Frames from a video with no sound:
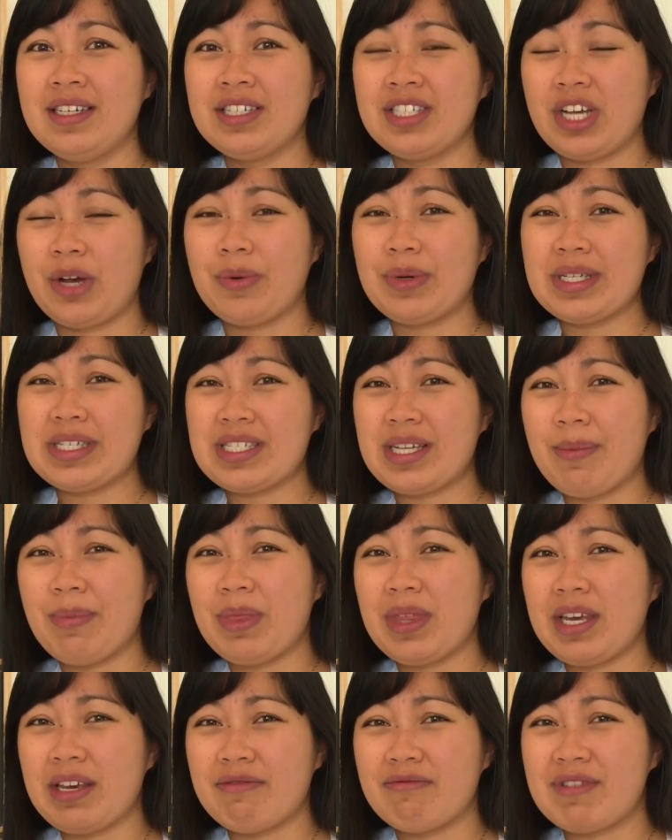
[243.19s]
So it was
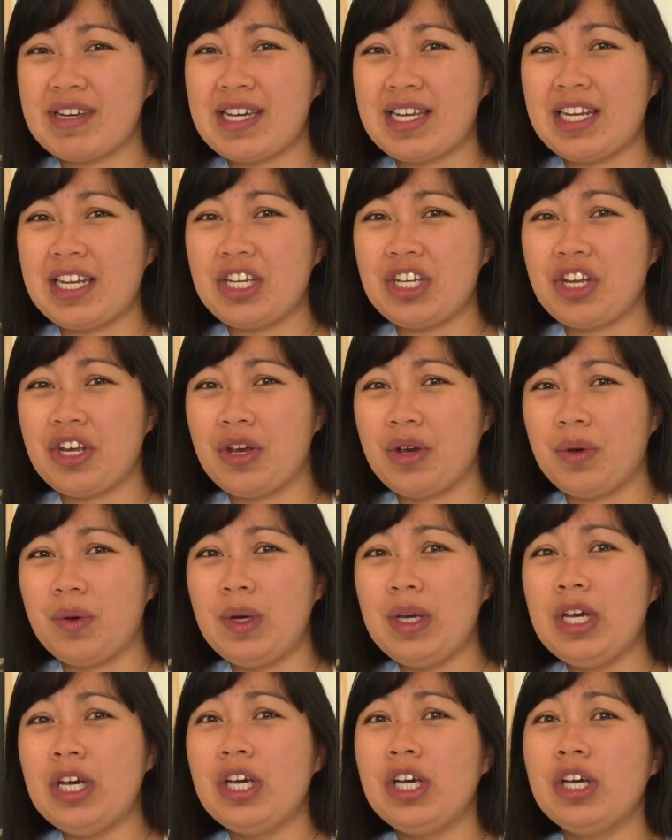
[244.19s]
something really new.